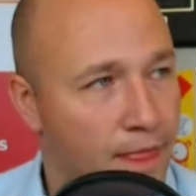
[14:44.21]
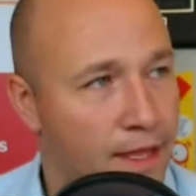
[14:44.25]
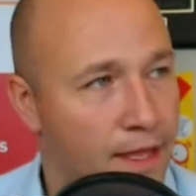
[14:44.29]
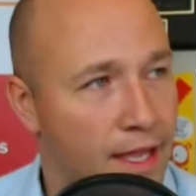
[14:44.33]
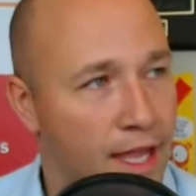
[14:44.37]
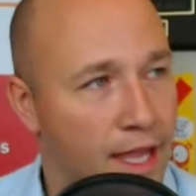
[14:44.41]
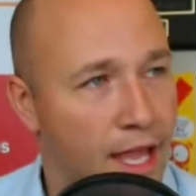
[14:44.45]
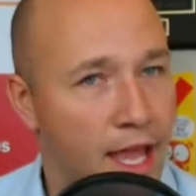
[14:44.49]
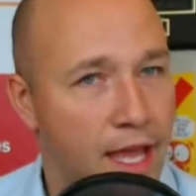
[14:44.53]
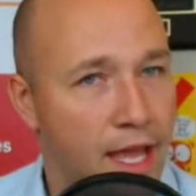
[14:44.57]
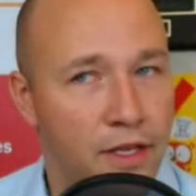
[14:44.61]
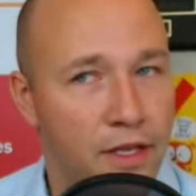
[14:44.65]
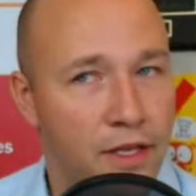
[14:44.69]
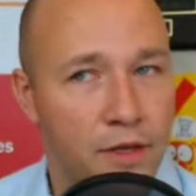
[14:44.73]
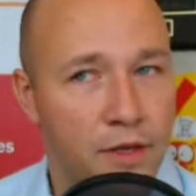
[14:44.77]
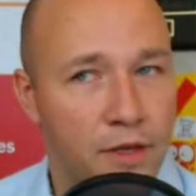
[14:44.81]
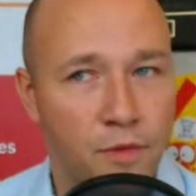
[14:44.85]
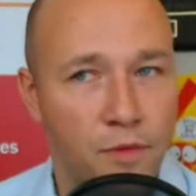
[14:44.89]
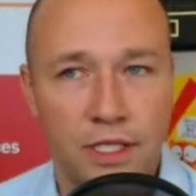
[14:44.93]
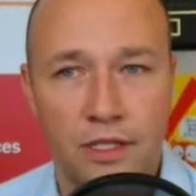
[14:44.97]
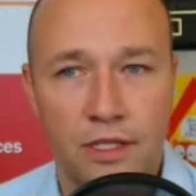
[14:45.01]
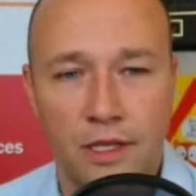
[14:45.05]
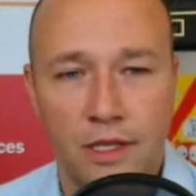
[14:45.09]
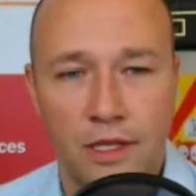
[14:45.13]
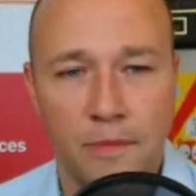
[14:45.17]
And you can
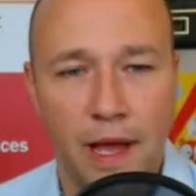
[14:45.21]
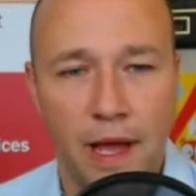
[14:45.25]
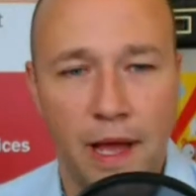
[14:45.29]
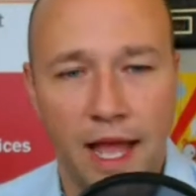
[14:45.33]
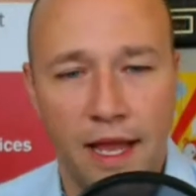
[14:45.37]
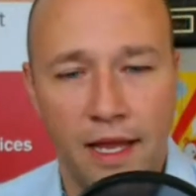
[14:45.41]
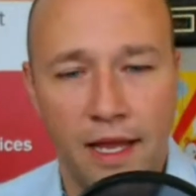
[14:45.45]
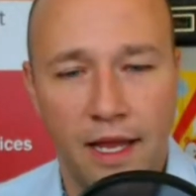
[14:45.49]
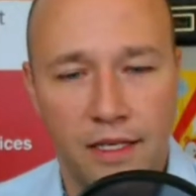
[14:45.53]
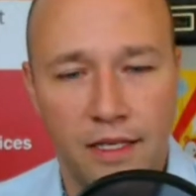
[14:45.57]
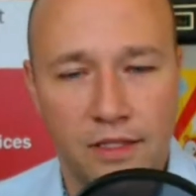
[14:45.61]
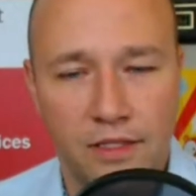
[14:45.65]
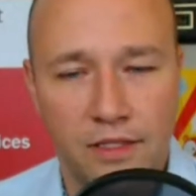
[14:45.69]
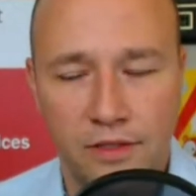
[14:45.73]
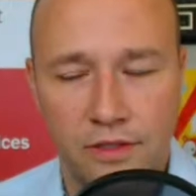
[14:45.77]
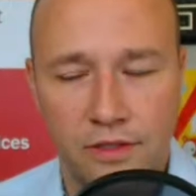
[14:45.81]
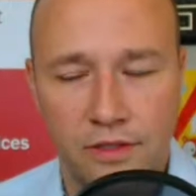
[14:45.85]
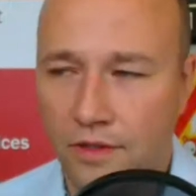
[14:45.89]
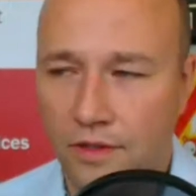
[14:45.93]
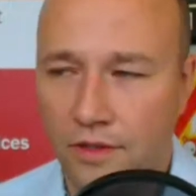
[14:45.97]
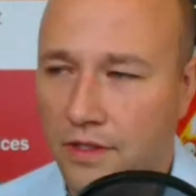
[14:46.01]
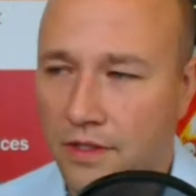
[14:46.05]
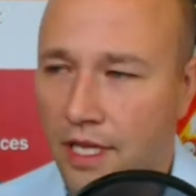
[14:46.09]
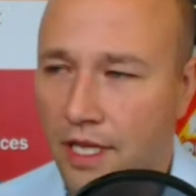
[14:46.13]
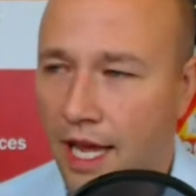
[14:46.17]
watch all the back
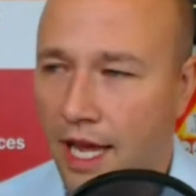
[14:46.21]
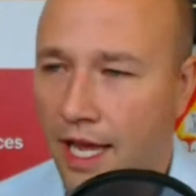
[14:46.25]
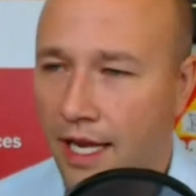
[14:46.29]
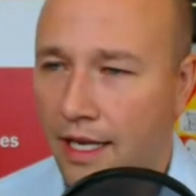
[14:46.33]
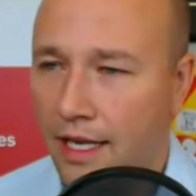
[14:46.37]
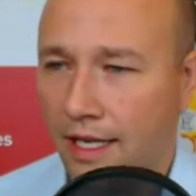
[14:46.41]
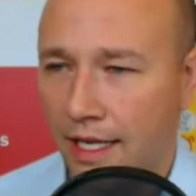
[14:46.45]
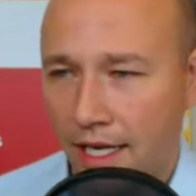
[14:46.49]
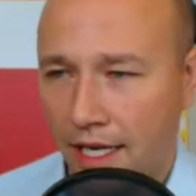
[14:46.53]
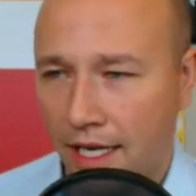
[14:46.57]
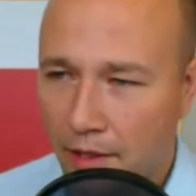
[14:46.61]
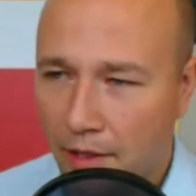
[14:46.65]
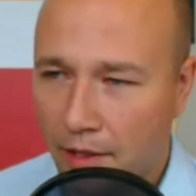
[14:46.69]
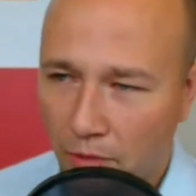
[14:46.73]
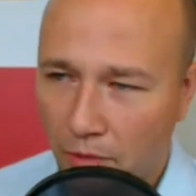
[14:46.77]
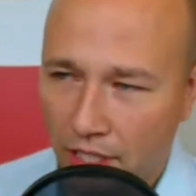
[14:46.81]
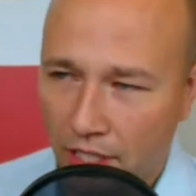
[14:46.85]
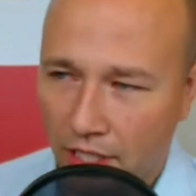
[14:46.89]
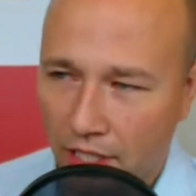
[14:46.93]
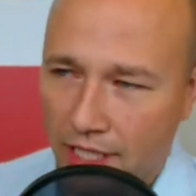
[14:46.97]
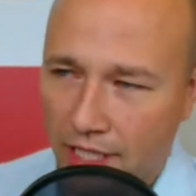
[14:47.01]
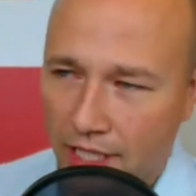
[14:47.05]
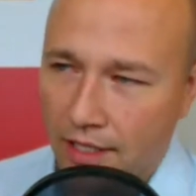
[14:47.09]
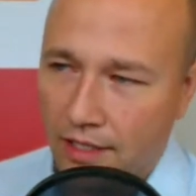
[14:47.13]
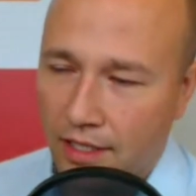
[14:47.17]
shows at
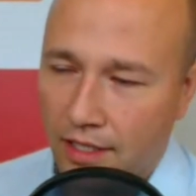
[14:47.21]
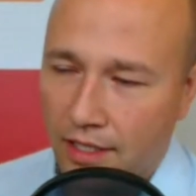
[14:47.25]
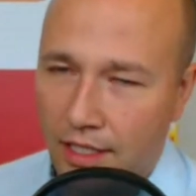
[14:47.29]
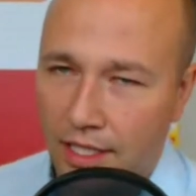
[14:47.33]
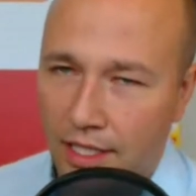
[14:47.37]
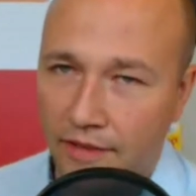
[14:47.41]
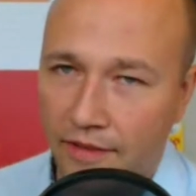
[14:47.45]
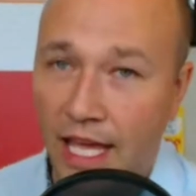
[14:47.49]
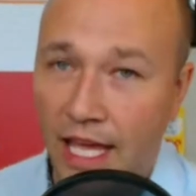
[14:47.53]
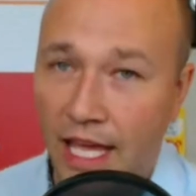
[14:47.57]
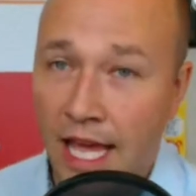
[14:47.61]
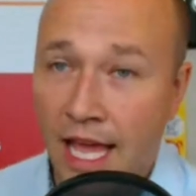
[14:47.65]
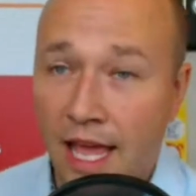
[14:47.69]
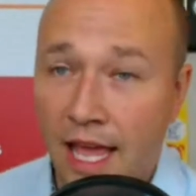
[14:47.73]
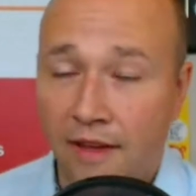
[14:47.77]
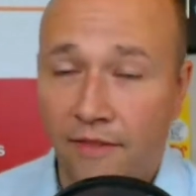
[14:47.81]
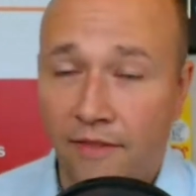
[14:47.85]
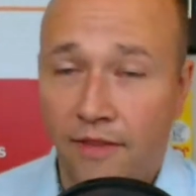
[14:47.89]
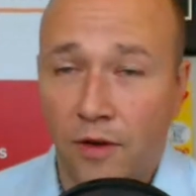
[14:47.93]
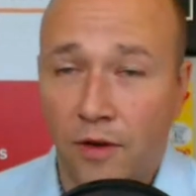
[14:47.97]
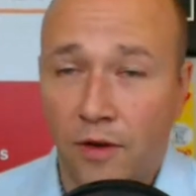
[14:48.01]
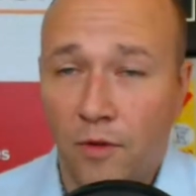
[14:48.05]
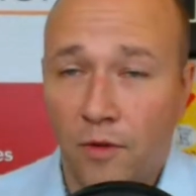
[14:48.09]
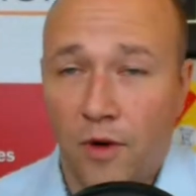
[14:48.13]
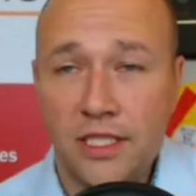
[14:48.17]
CanadianMortgageHangout.tv. If
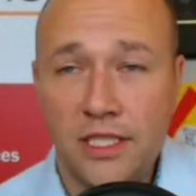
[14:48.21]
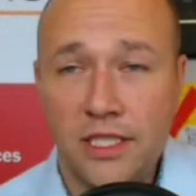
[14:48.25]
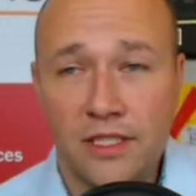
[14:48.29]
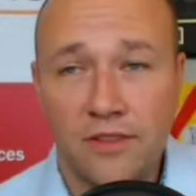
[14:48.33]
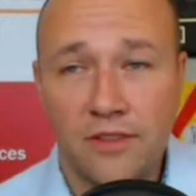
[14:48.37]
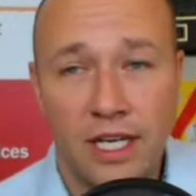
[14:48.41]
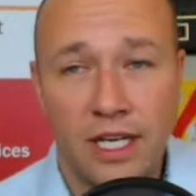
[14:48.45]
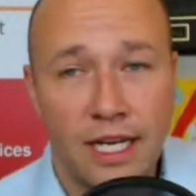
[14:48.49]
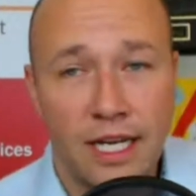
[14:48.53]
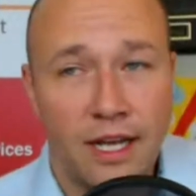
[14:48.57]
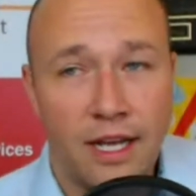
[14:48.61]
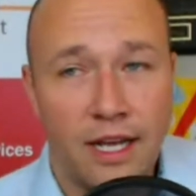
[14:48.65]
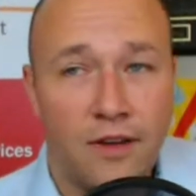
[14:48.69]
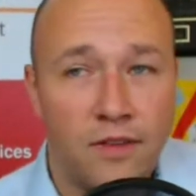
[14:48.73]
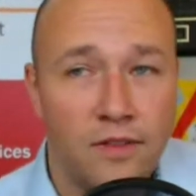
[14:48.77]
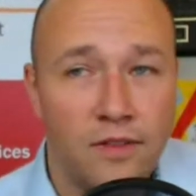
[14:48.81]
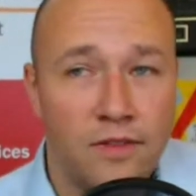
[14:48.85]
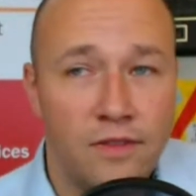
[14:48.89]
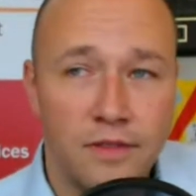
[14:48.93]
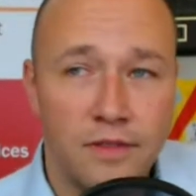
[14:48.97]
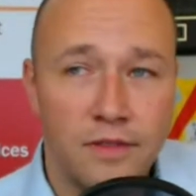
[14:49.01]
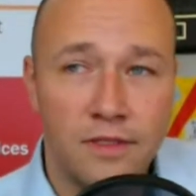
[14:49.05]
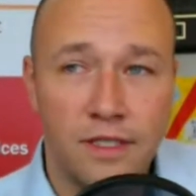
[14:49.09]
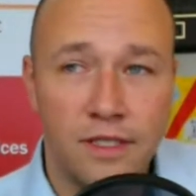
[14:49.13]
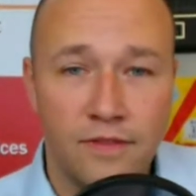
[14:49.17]
you're watching right now,
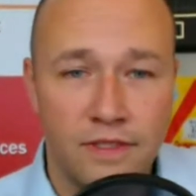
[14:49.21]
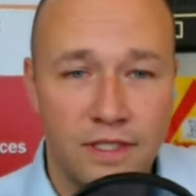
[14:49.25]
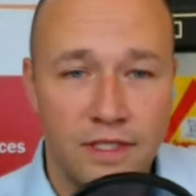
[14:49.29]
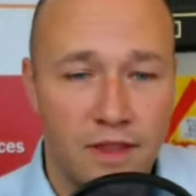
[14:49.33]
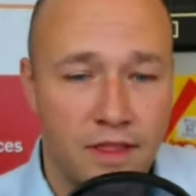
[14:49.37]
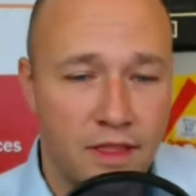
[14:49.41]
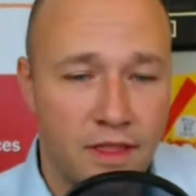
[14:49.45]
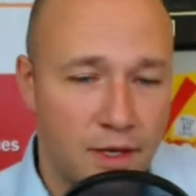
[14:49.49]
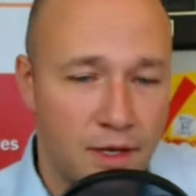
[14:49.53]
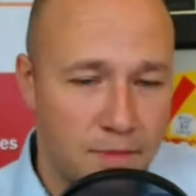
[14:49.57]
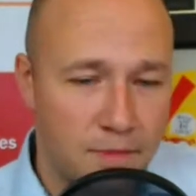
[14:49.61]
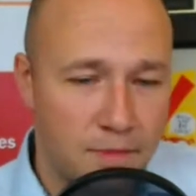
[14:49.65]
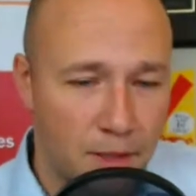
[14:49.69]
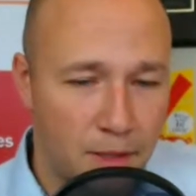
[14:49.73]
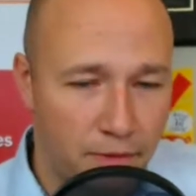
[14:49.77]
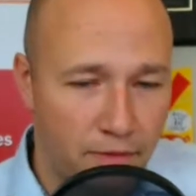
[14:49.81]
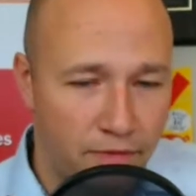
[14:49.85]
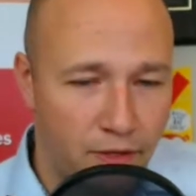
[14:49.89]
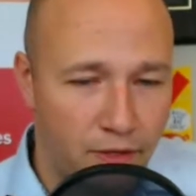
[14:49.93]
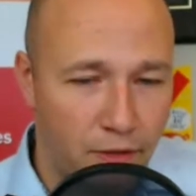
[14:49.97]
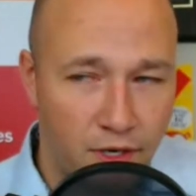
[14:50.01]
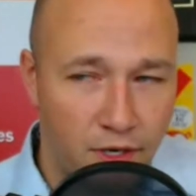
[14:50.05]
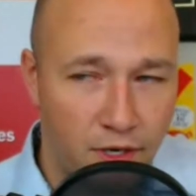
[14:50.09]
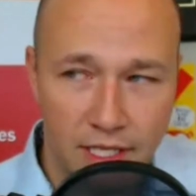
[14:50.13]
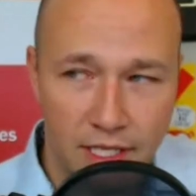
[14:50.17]
give us a thumbs up if
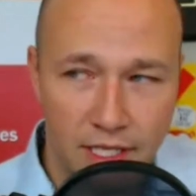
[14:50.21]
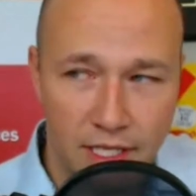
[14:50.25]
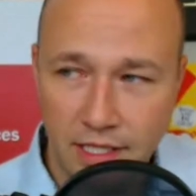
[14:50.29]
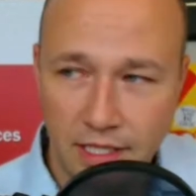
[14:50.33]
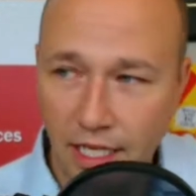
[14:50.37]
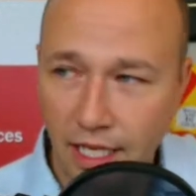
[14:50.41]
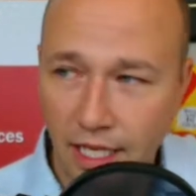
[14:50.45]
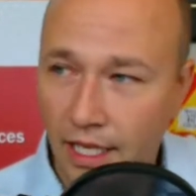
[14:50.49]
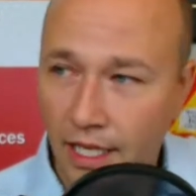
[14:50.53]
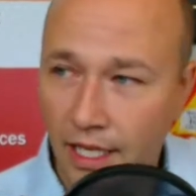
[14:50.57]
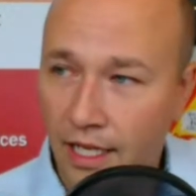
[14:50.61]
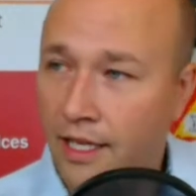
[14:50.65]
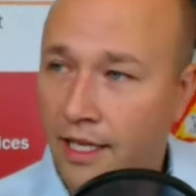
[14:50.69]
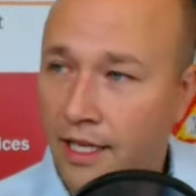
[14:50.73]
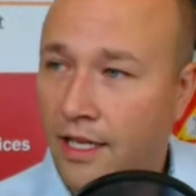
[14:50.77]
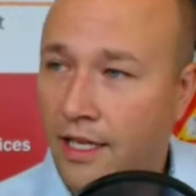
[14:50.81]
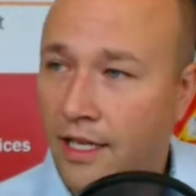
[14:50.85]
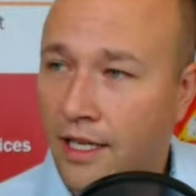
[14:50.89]
you want to see